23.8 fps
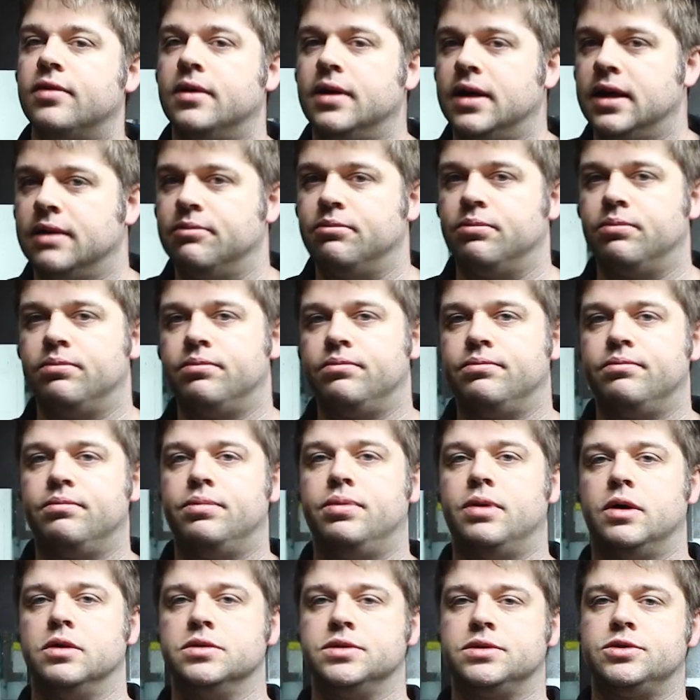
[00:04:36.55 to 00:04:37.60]
I
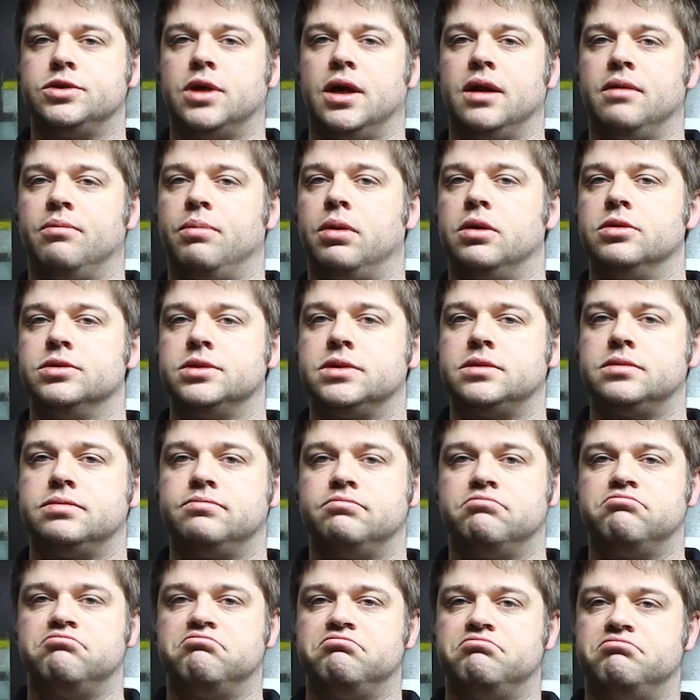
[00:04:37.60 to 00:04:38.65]
try to post
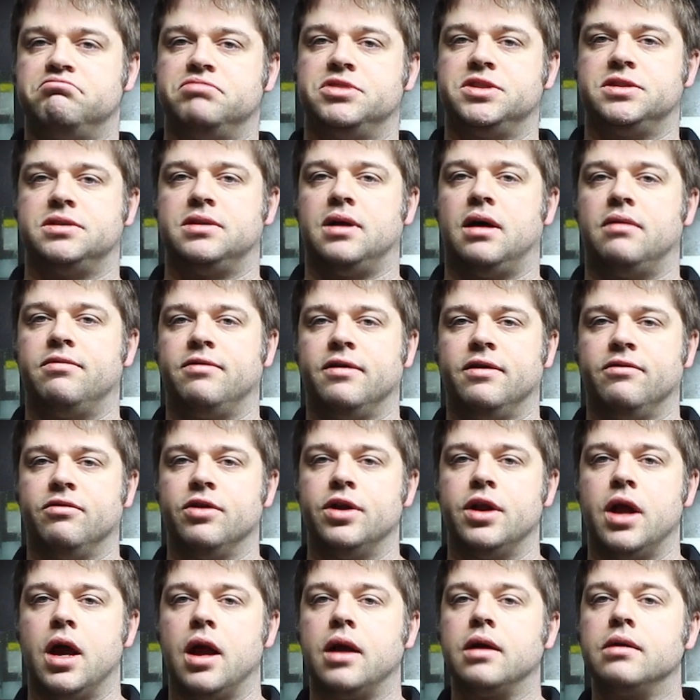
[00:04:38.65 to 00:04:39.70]
stuff
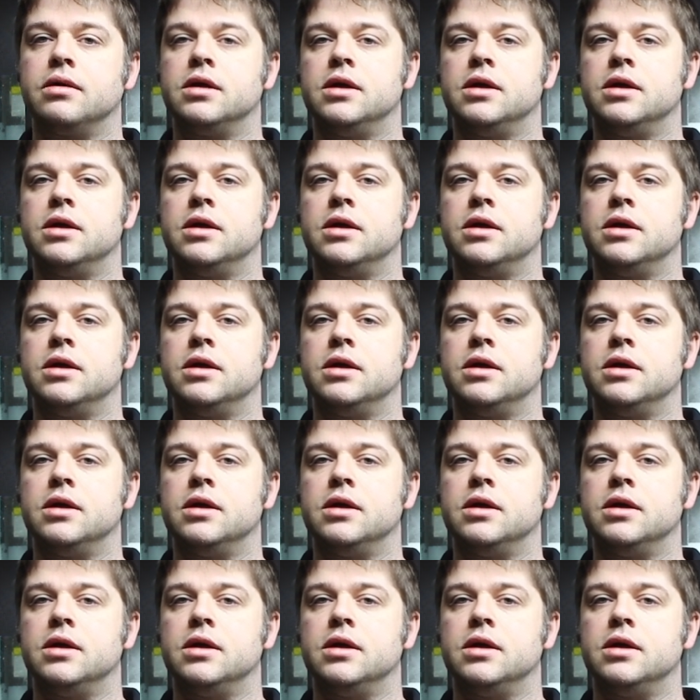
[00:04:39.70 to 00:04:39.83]
every day.